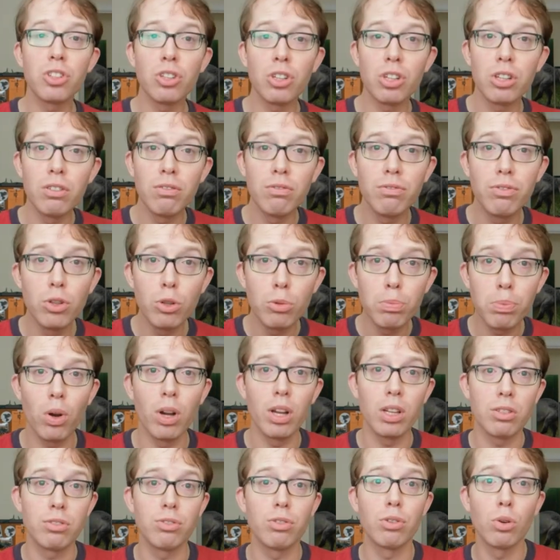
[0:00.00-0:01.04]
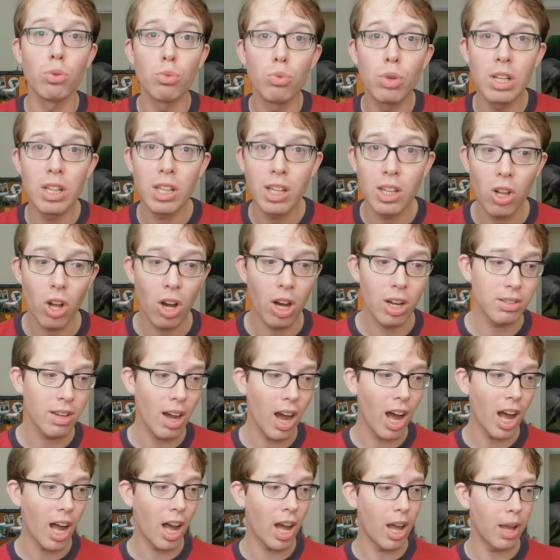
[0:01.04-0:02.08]
certain viewpoints for a really long
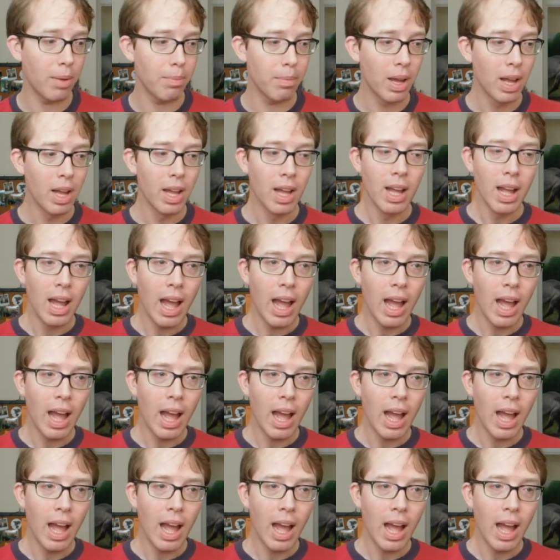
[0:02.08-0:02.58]
time